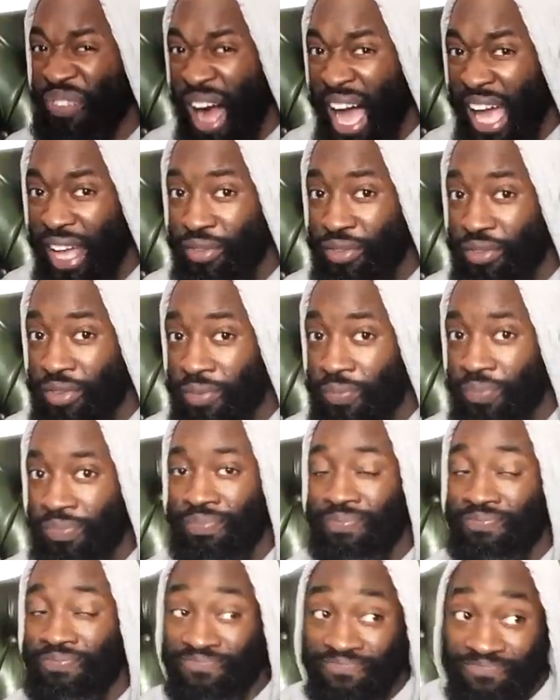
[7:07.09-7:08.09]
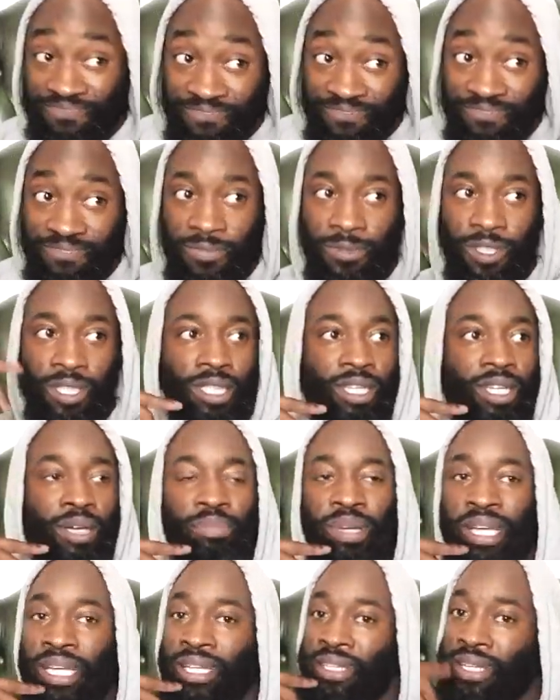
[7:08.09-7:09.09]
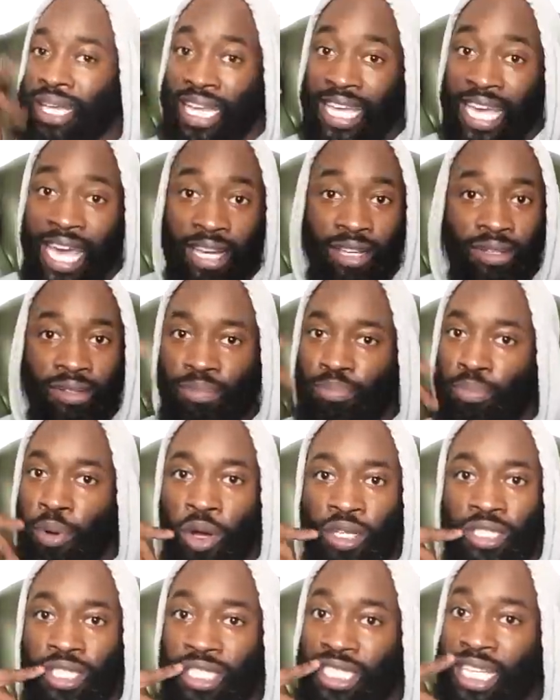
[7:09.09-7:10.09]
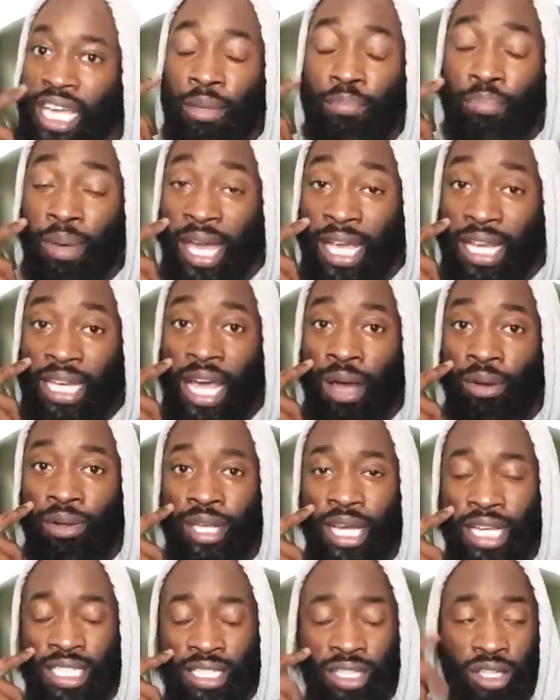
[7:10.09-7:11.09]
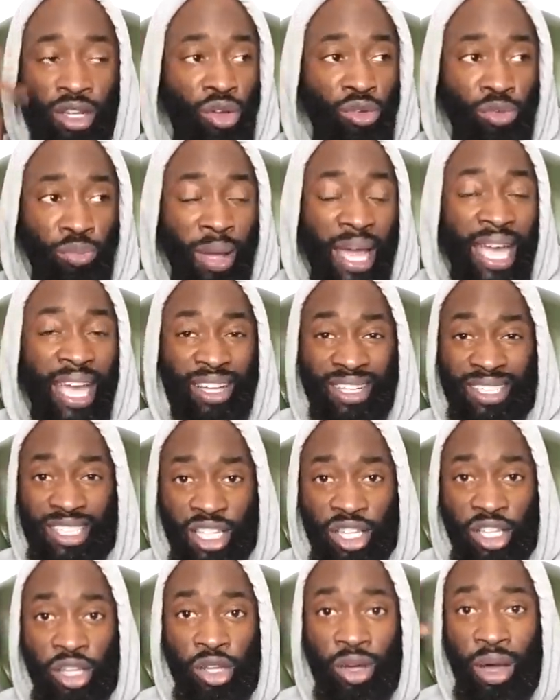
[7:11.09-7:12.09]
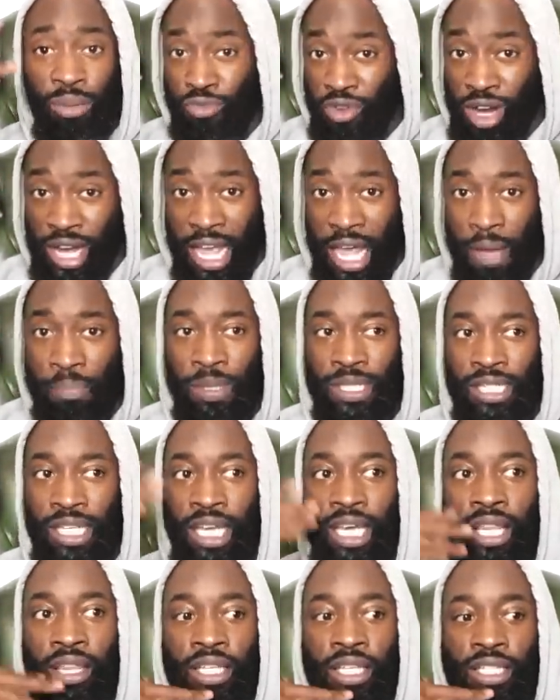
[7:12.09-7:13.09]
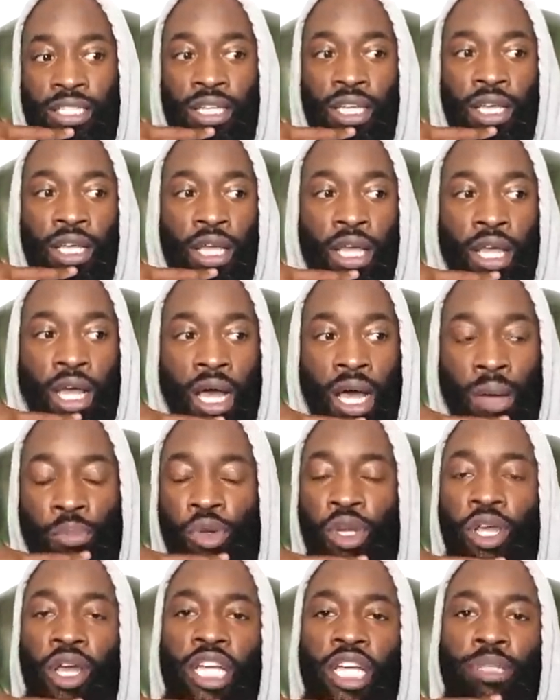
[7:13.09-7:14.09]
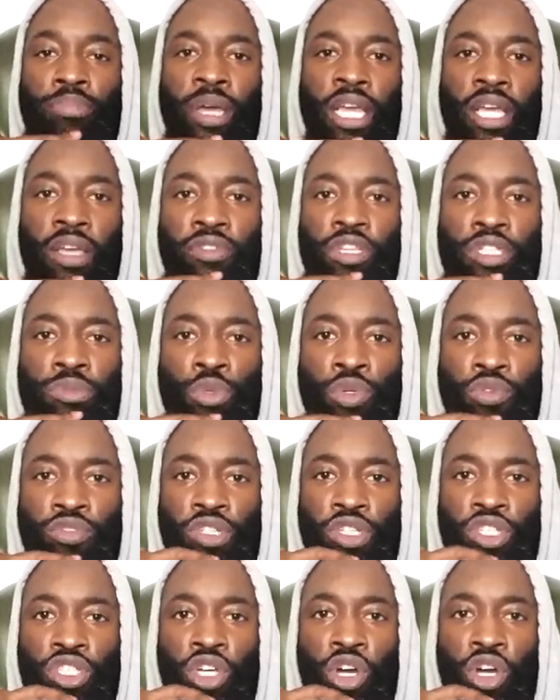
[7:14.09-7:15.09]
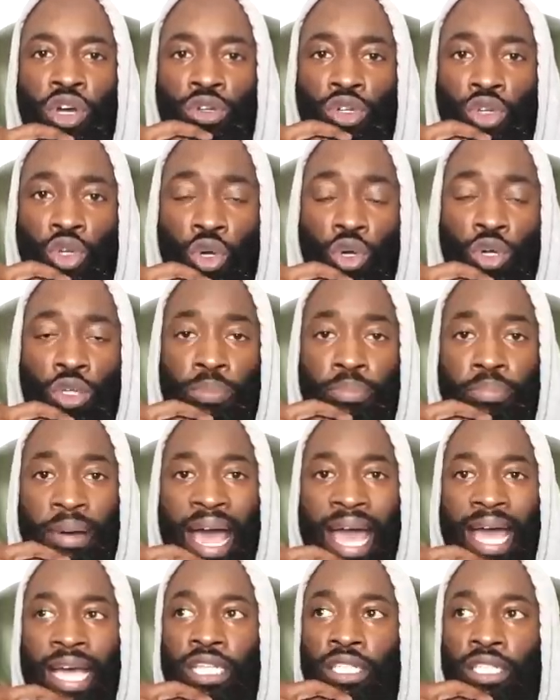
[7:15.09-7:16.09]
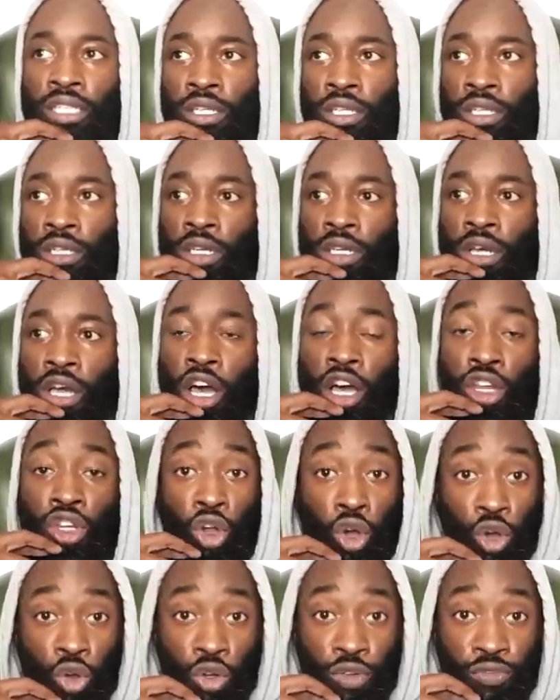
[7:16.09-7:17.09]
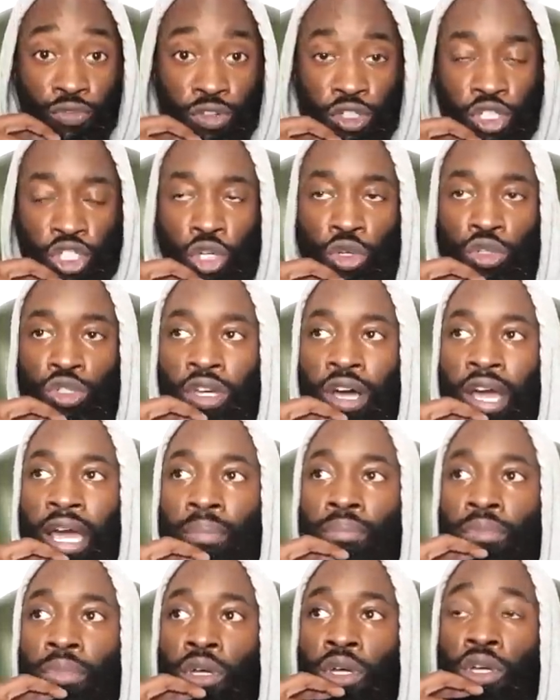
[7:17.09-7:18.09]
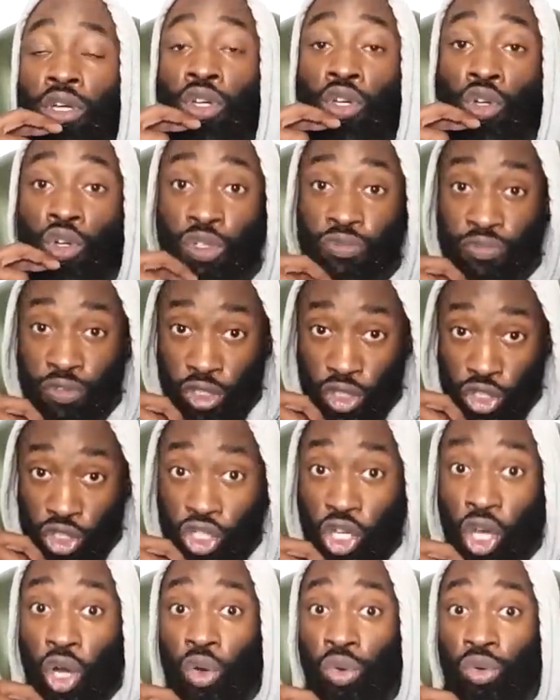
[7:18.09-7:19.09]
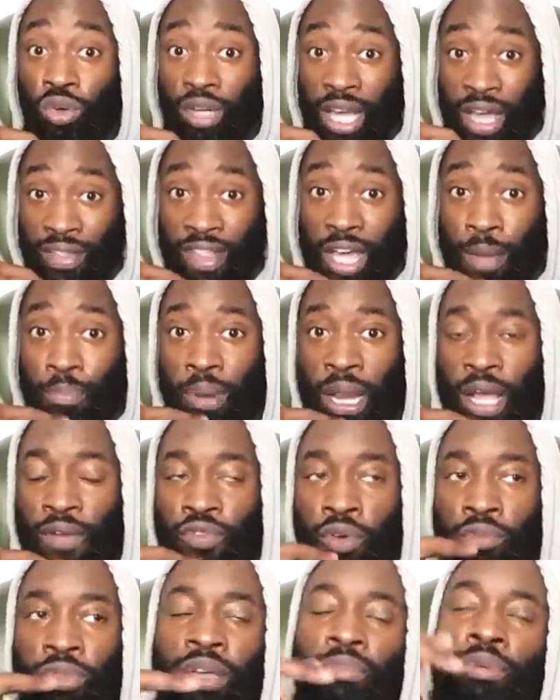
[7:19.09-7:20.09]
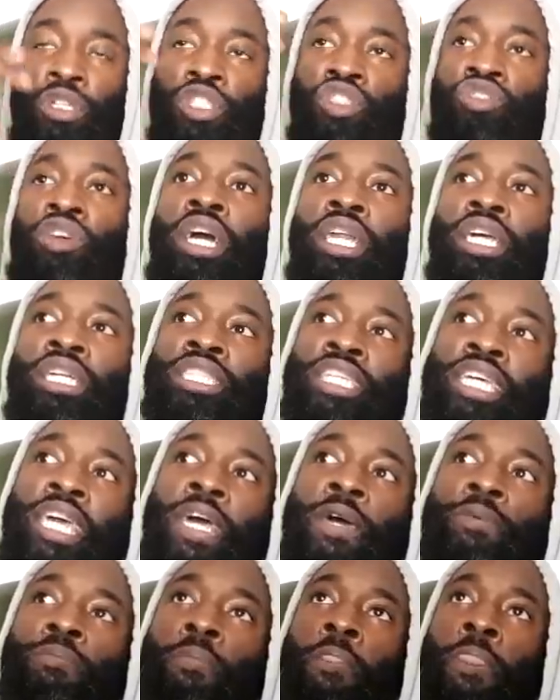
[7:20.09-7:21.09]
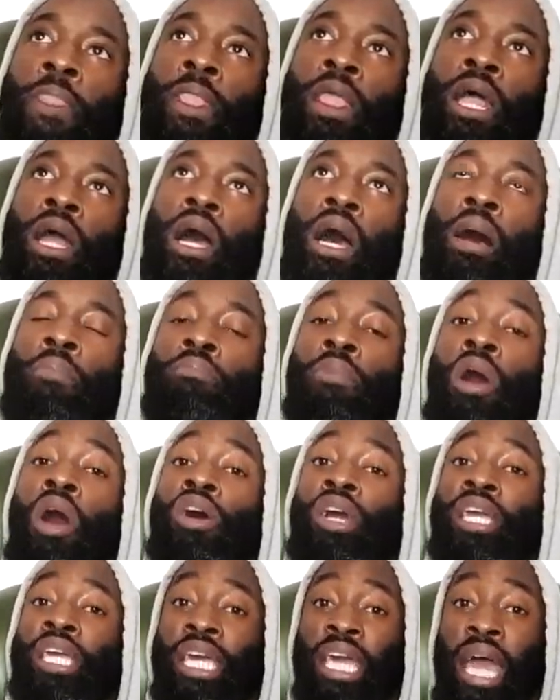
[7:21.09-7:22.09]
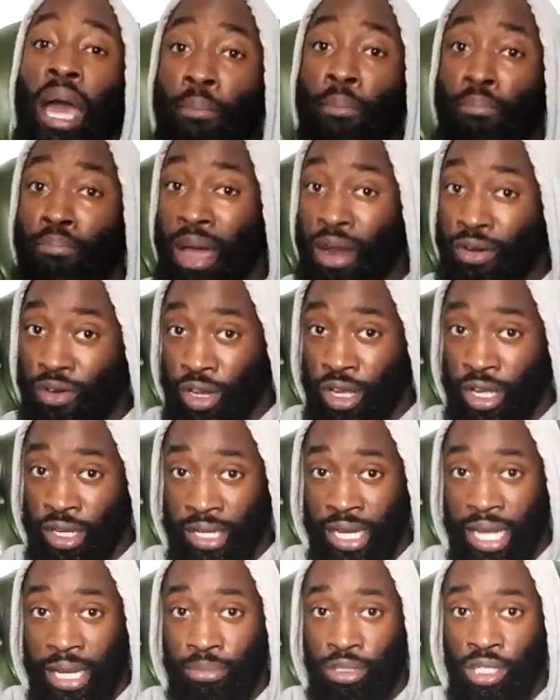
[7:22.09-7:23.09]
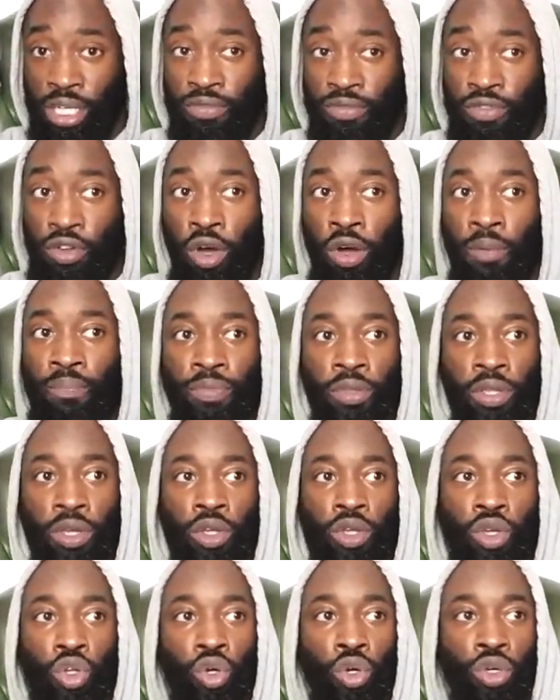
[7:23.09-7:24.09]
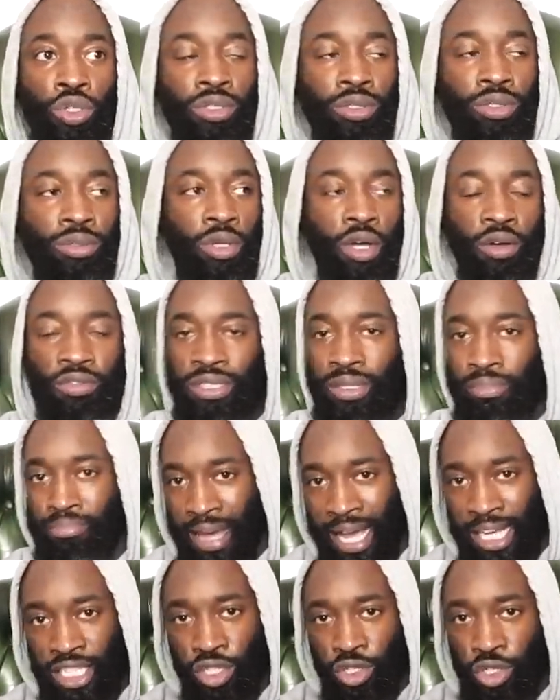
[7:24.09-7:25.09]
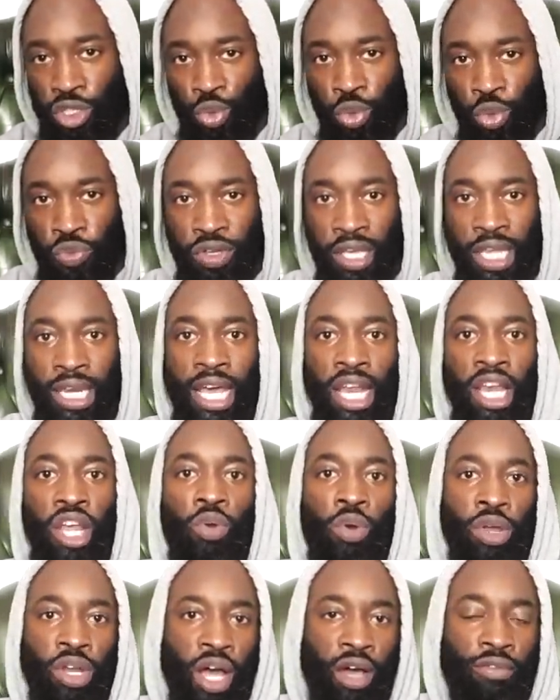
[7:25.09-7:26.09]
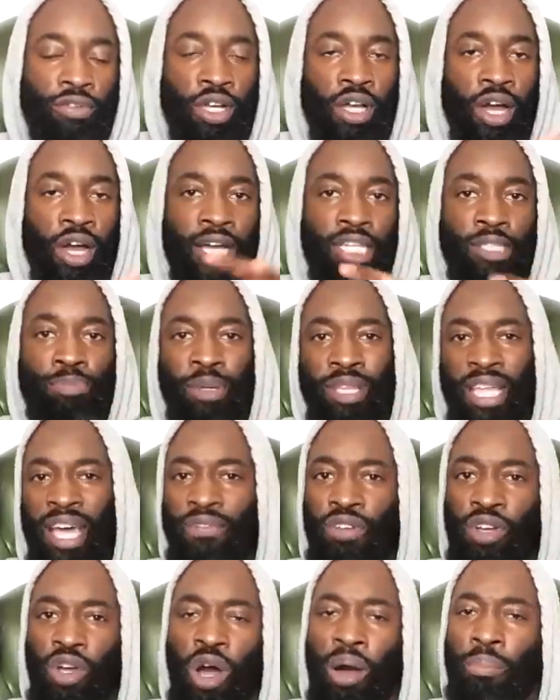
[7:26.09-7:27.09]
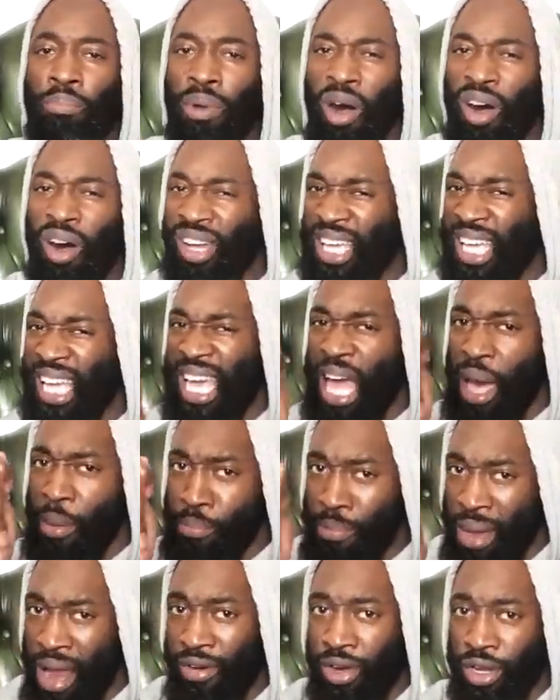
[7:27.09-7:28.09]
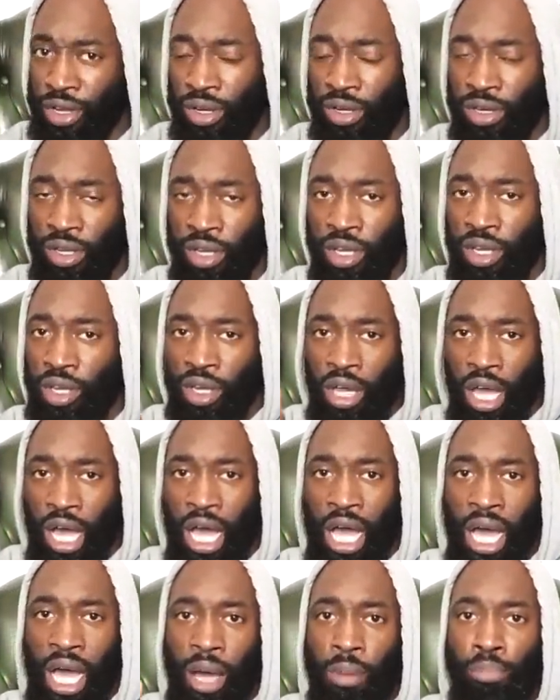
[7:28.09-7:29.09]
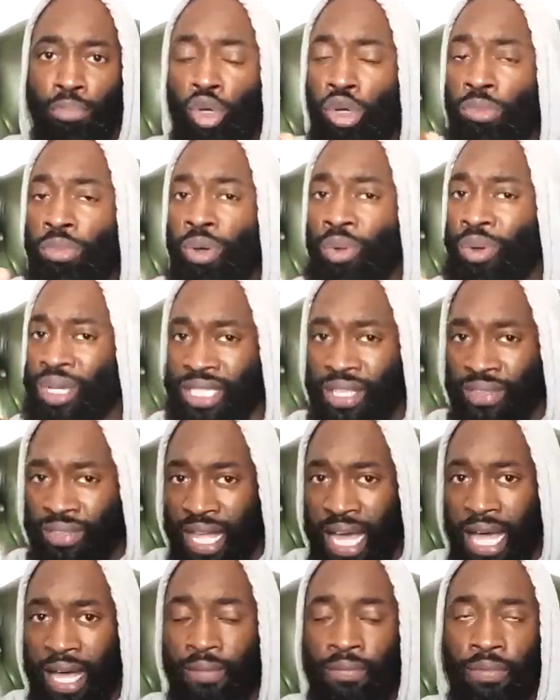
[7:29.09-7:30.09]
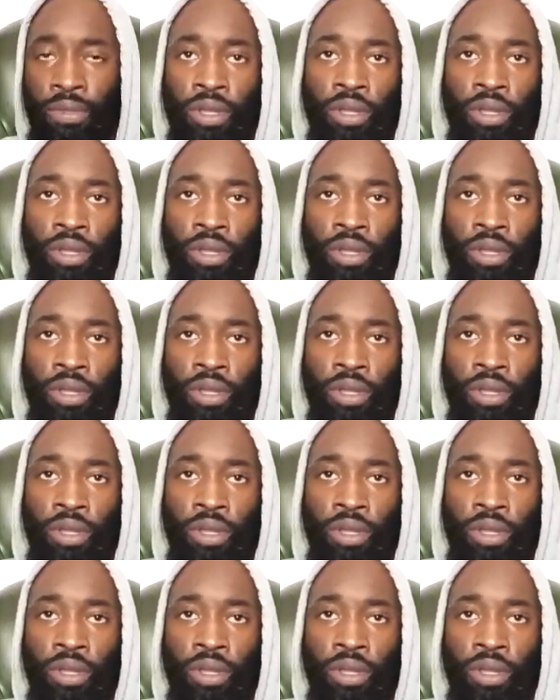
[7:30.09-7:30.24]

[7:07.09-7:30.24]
I mean, again, boxers are getting paid nowadays, and long may it continue. I'm really happy to hear this. What do you guys make of this move to Dazn? Good, bad, not good for Showtime, good for Dazn and that platform. They've been struggling to get a marquee American name. So they've got good, obviously, Mexicans with Canelo and other guys, but they haven't got a marquee American. Boo Boo isn't that.